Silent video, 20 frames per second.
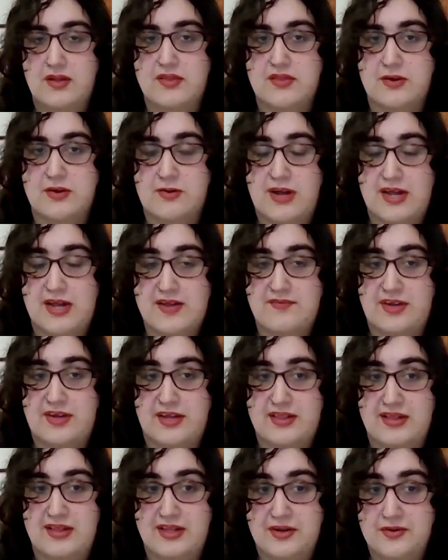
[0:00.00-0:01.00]
Though I have
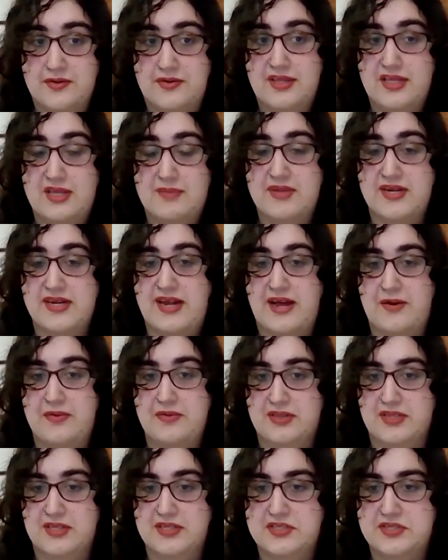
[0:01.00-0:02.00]
not literally been out
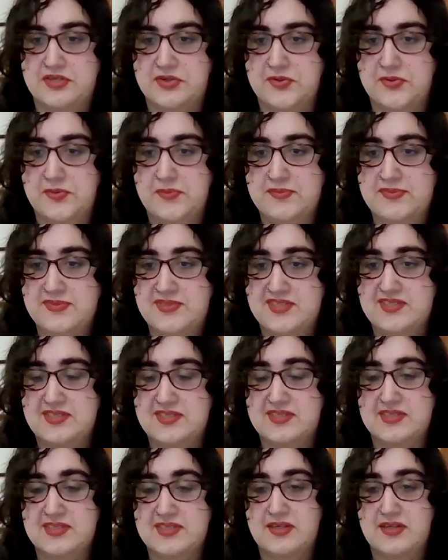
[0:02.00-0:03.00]
in the
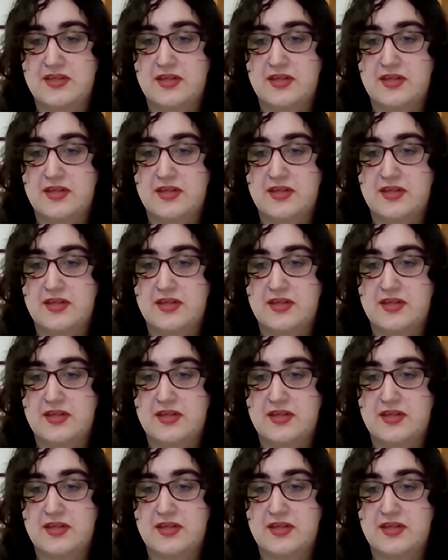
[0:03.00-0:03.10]
tombs,